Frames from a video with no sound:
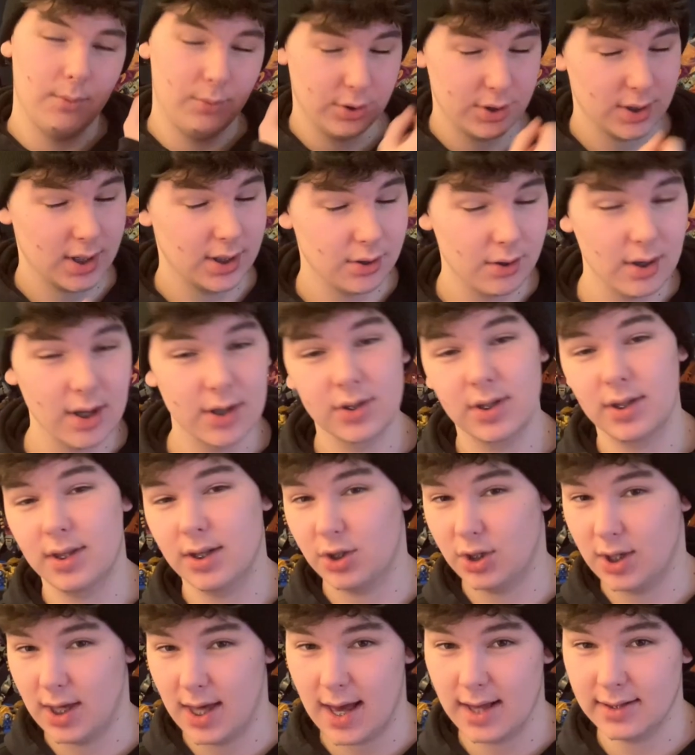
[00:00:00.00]
which I don't actually
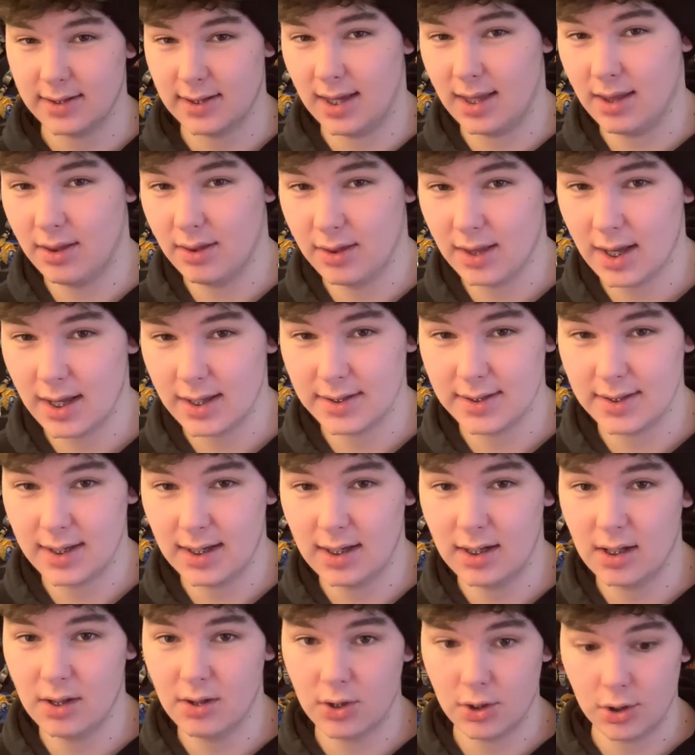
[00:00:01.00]
think she has in that
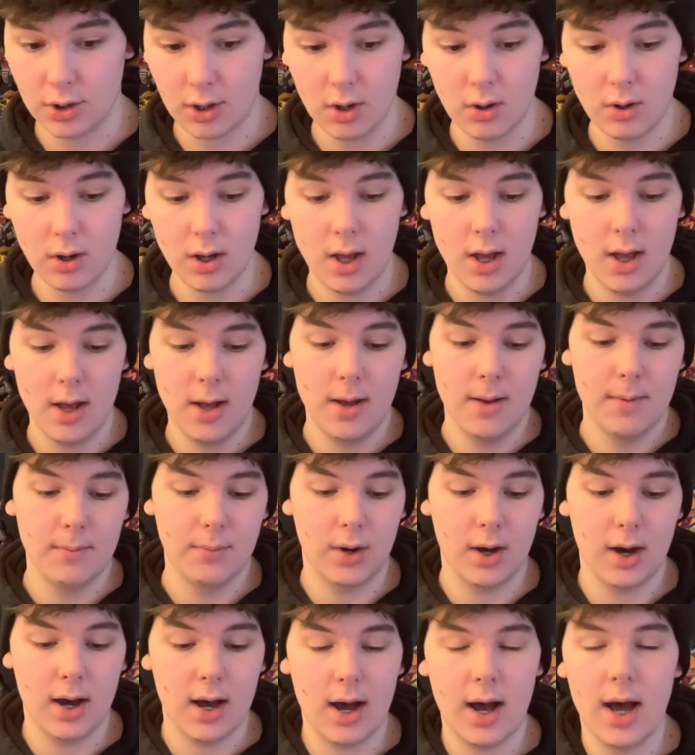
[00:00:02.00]
scene in the show,
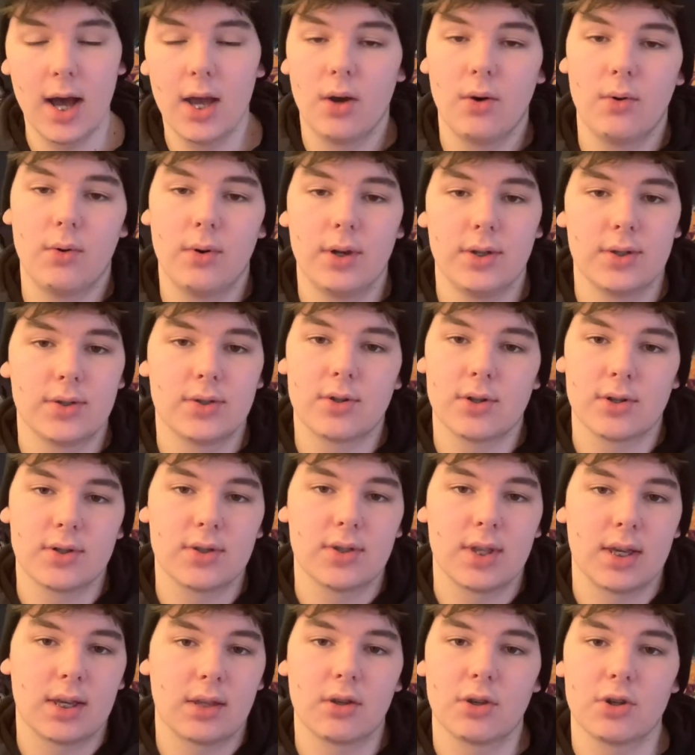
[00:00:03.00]
but I always
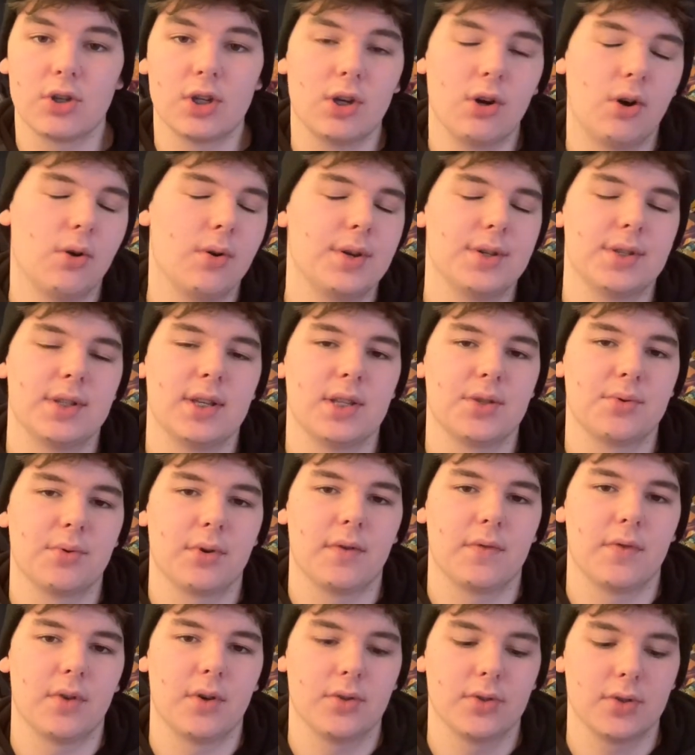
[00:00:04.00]
just think that she always needs one
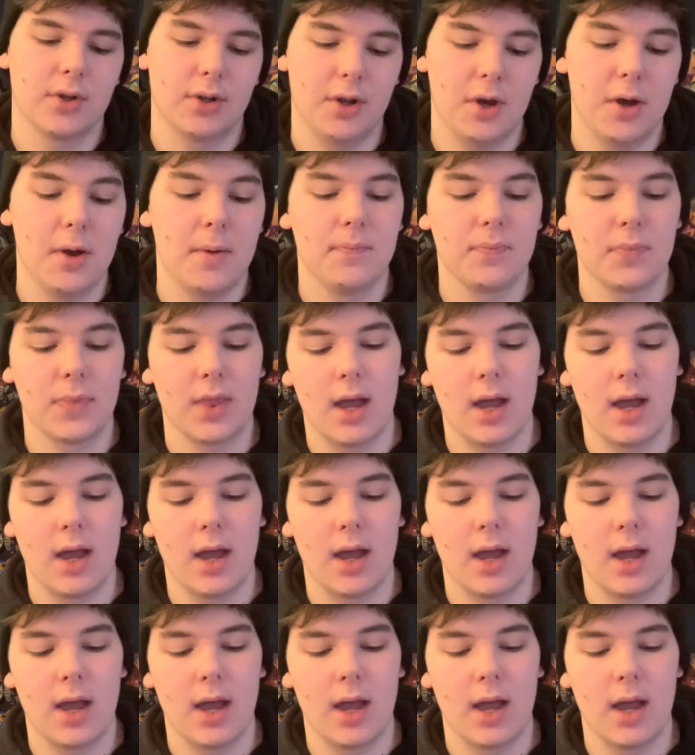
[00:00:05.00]
of those on her.